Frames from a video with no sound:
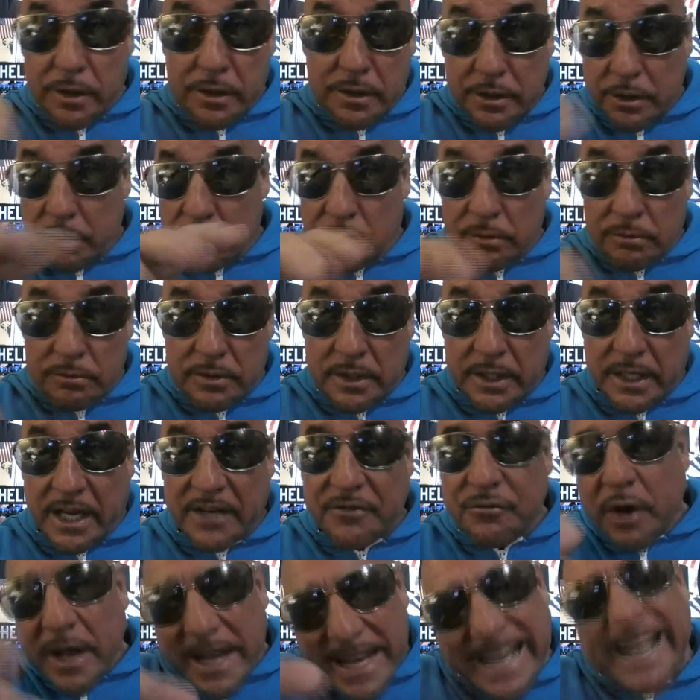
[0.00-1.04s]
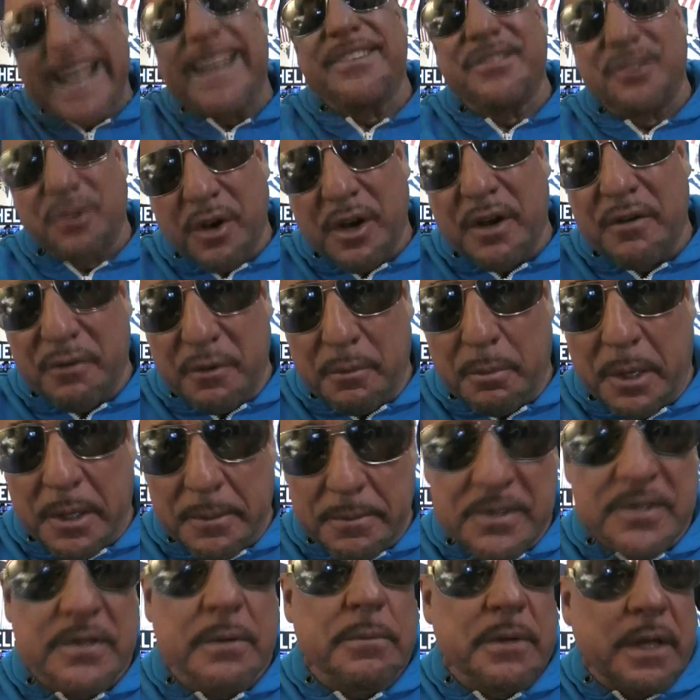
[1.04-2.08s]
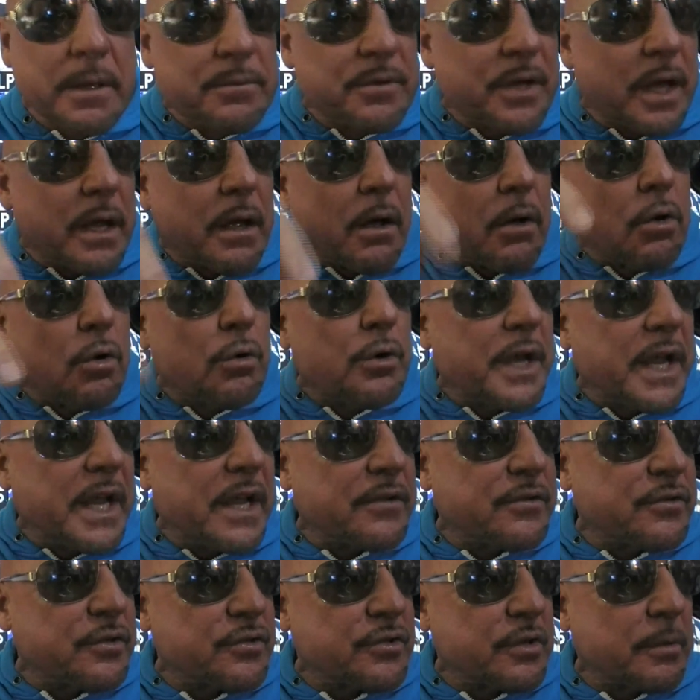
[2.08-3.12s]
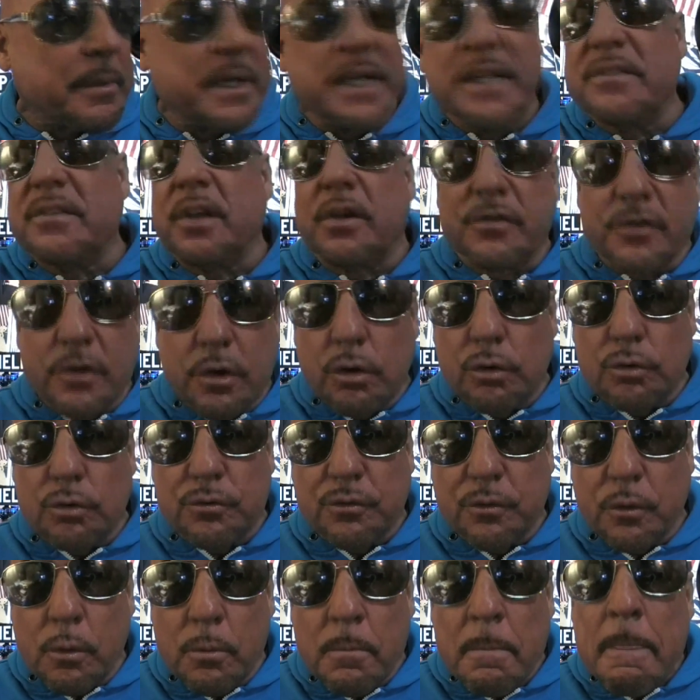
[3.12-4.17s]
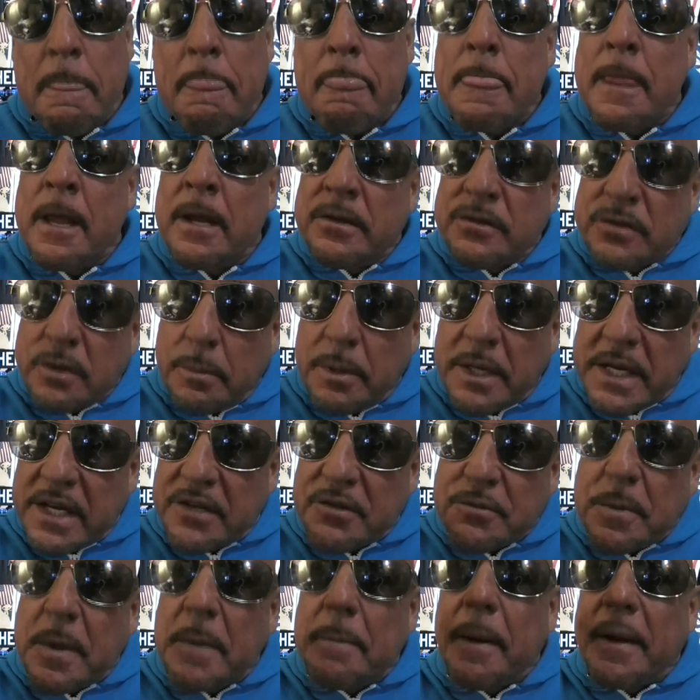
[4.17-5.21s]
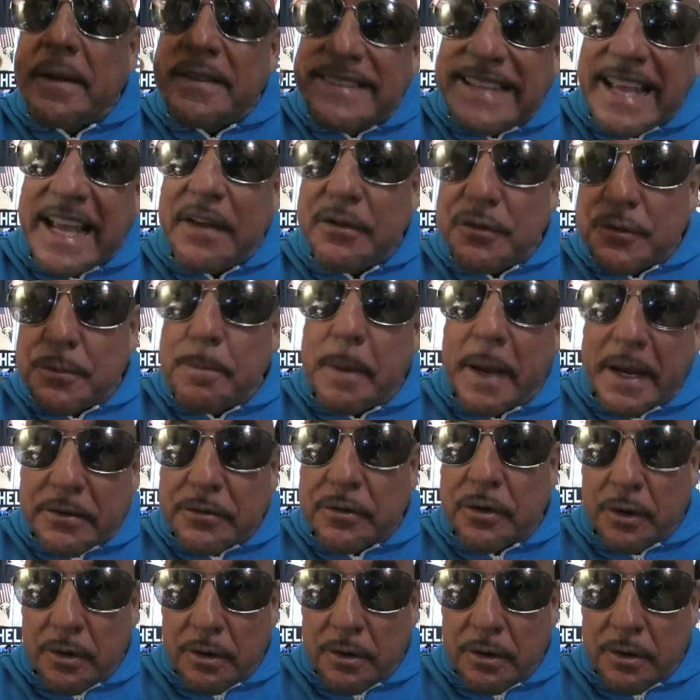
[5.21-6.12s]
you know, like I try to answer everybody, but sometimes I'll go to answer somebody that doesn't go through. Somebody asked me about Dave Spector.